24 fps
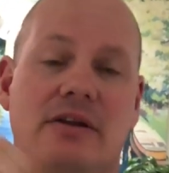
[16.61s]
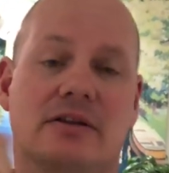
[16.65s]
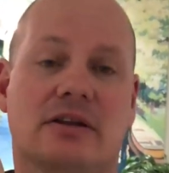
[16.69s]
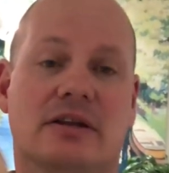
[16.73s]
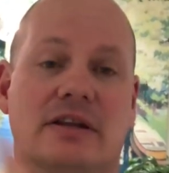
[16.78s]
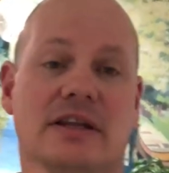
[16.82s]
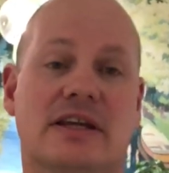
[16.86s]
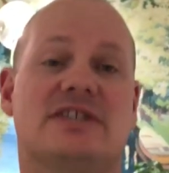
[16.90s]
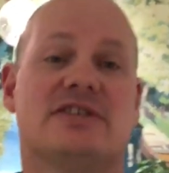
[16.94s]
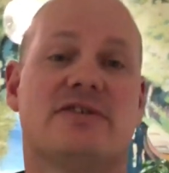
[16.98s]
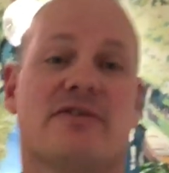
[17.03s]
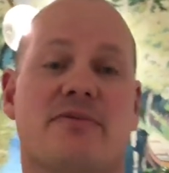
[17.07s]
The
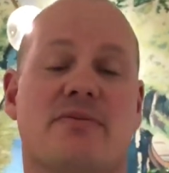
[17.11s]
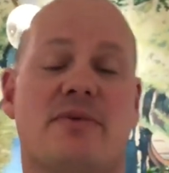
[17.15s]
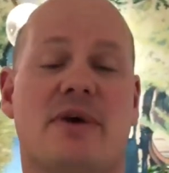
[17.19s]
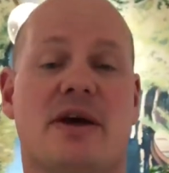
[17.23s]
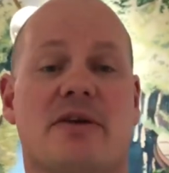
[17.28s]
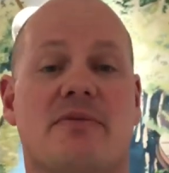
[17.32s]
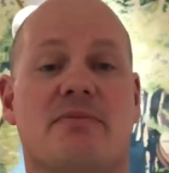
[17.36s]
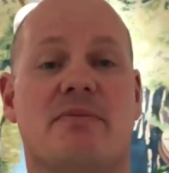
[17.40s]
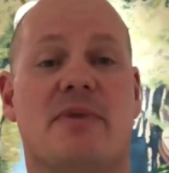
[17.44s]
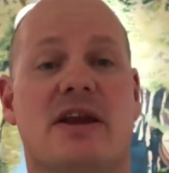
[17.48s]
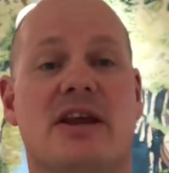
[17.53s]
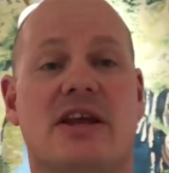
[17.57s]
least
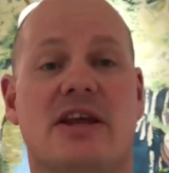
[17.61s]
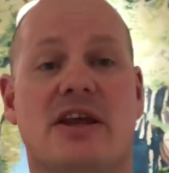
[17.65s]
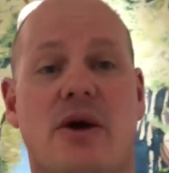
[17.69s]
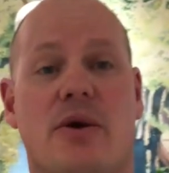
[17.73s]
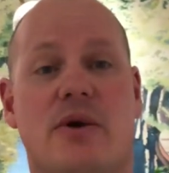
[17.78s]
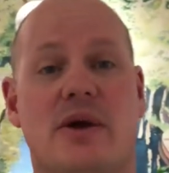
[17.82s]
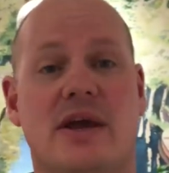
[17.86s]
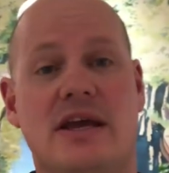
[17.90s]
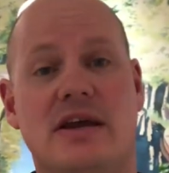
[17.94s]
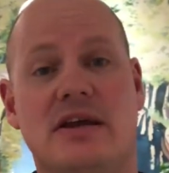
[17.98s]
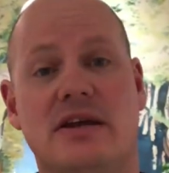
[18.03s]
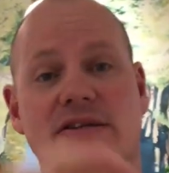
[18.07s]
amount of money
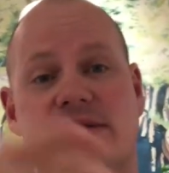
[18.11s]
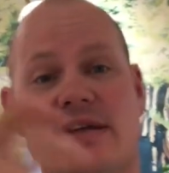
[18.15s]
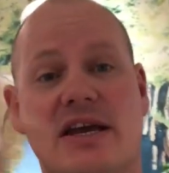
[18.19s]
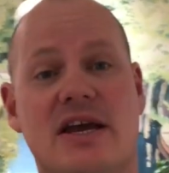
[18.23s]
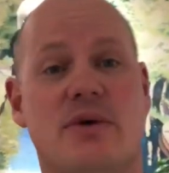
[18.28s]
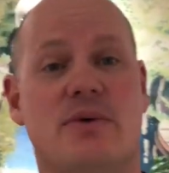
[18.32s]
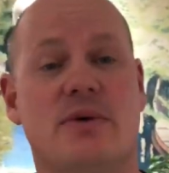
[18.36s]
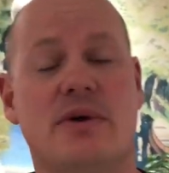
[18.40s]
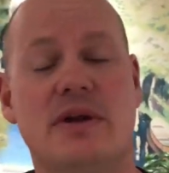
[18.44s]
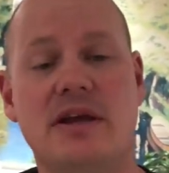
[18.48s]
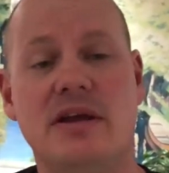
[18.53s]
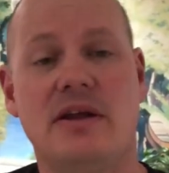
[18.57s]
going in as
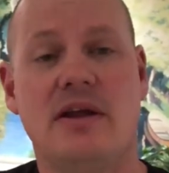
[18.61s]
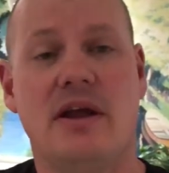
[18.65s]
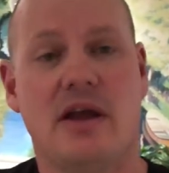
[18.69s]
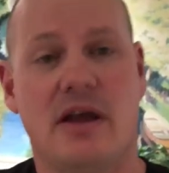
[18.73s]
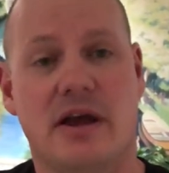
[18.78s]
equity,